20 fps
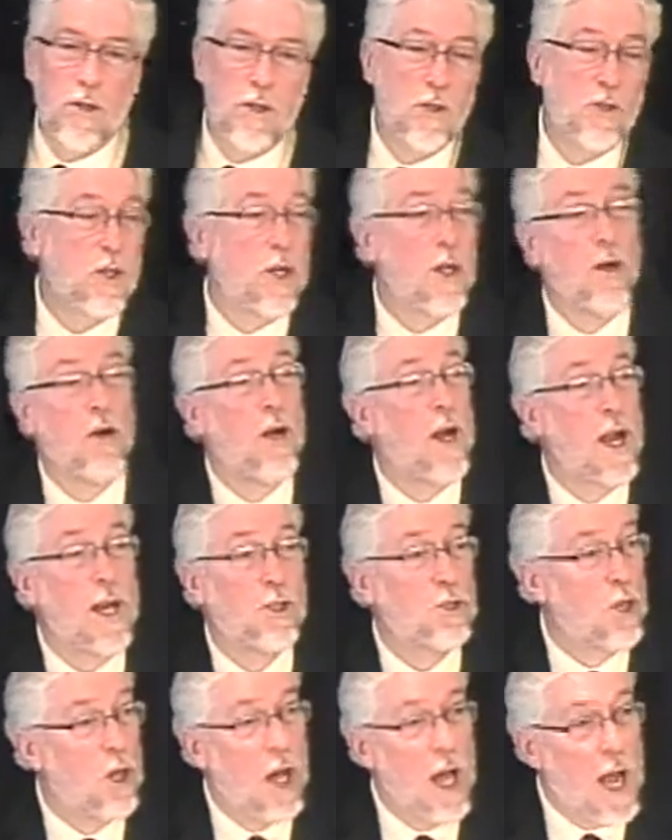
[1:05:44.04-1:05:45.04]
this
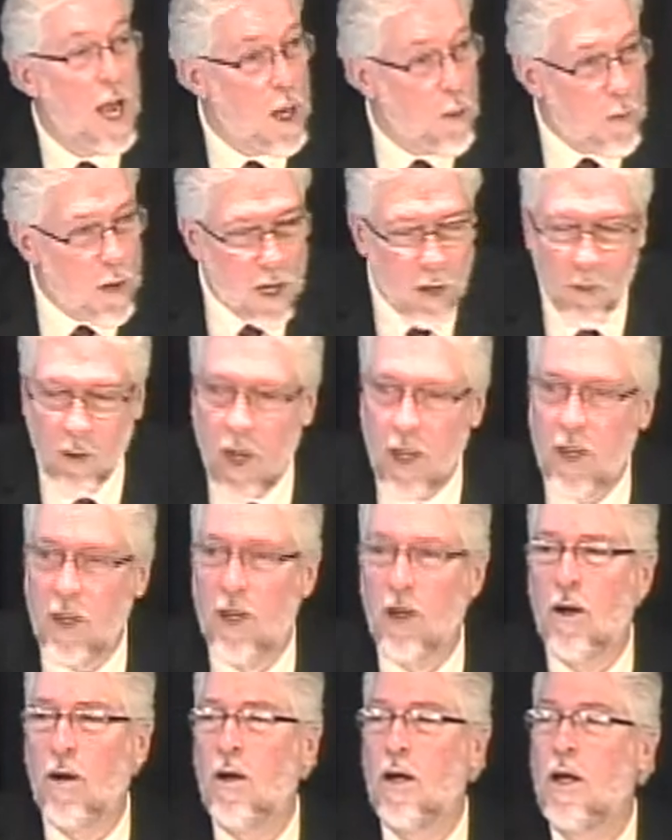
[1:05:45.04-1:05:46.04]
international highway right
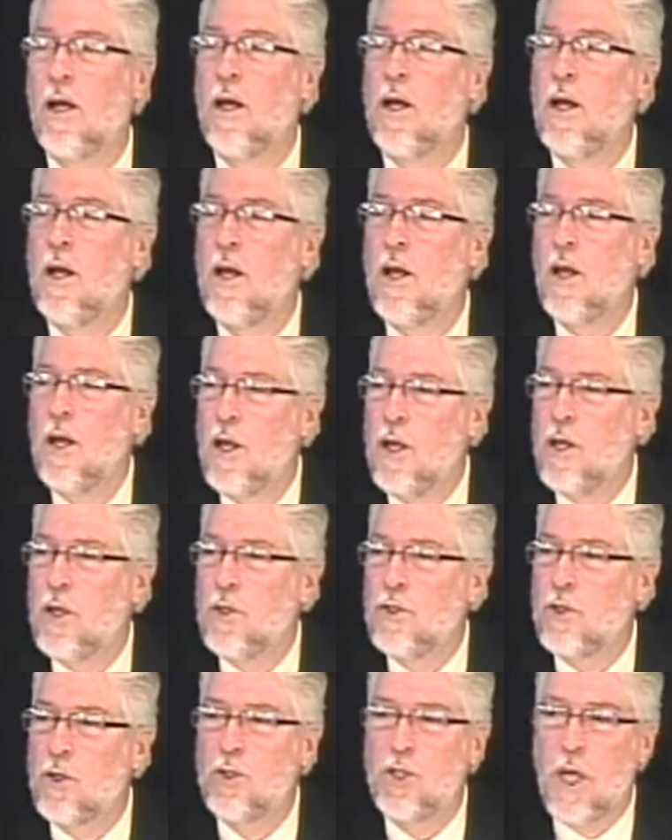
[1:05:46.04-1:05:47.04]
there.
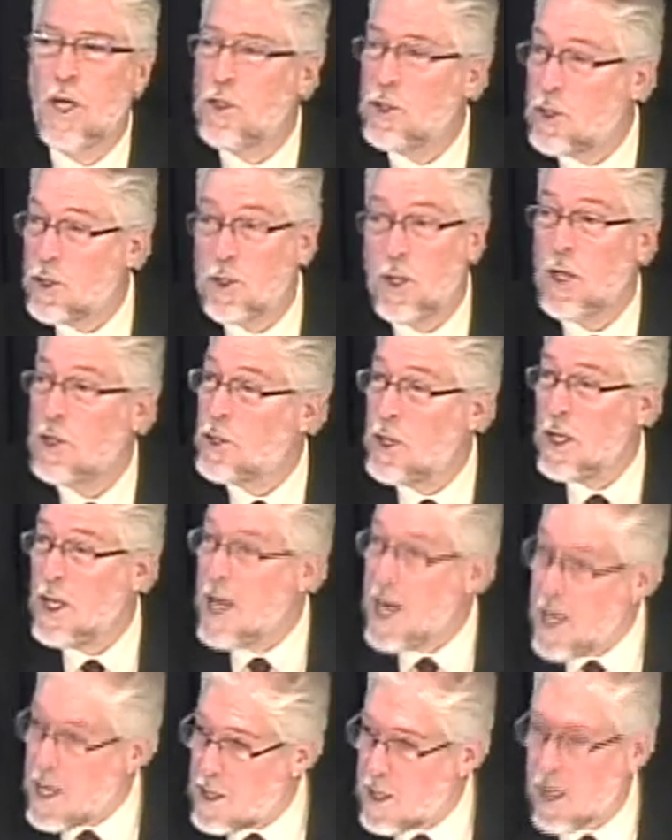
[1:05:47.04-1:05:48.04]
So Jesus doesn't
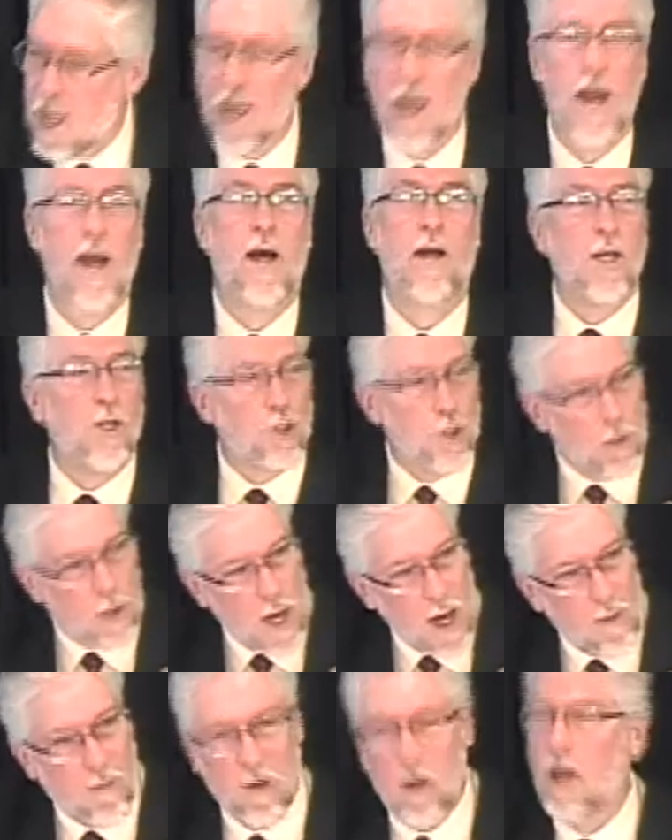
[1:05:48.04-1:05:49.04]
need to get out and
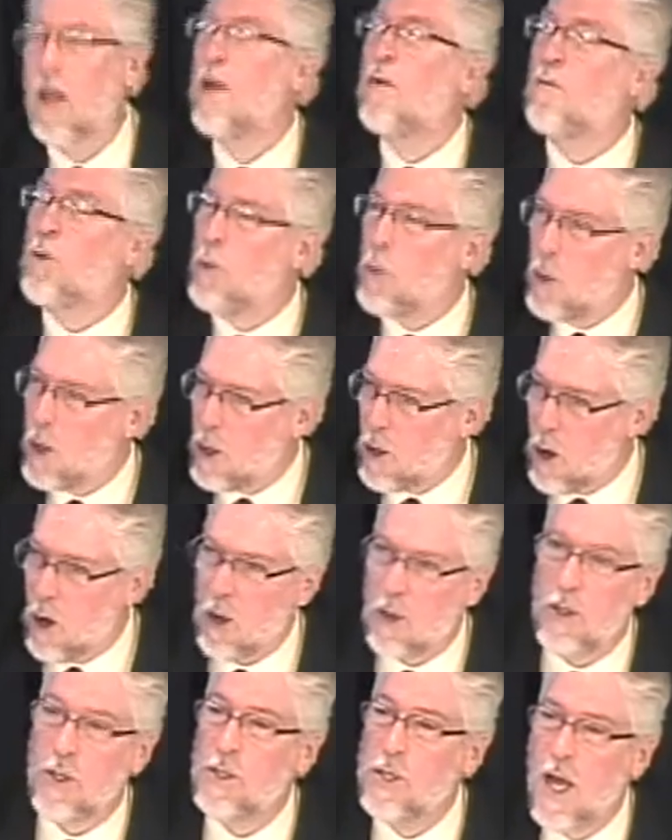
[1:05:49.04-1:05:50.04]
travel everywhere
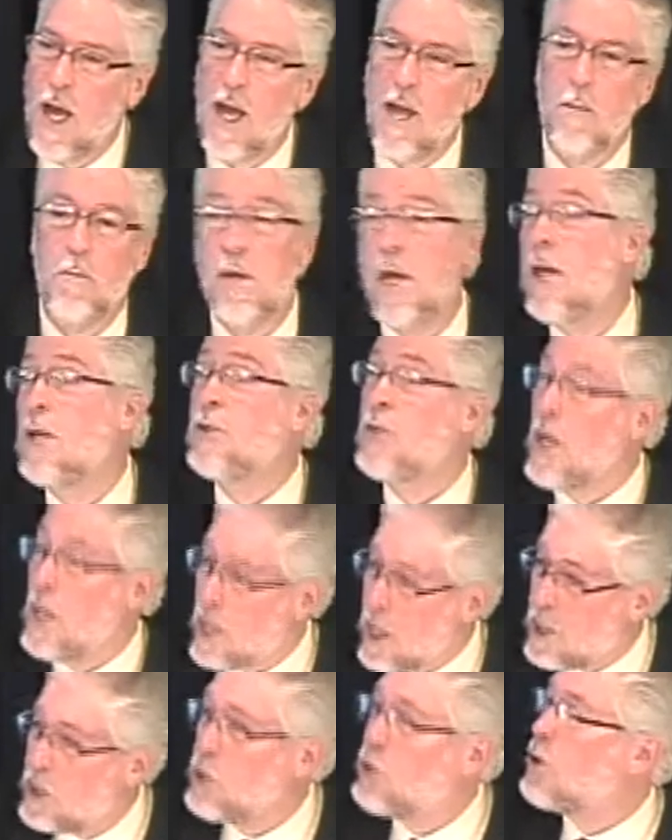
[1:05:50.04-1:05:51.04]
all the time. Yes, he
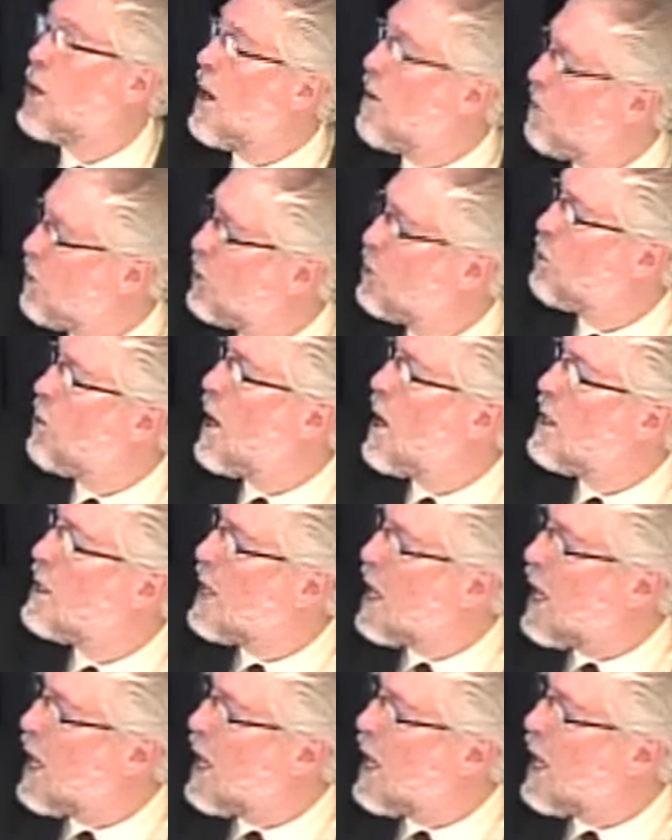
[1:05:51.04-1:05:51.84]
does travel throughout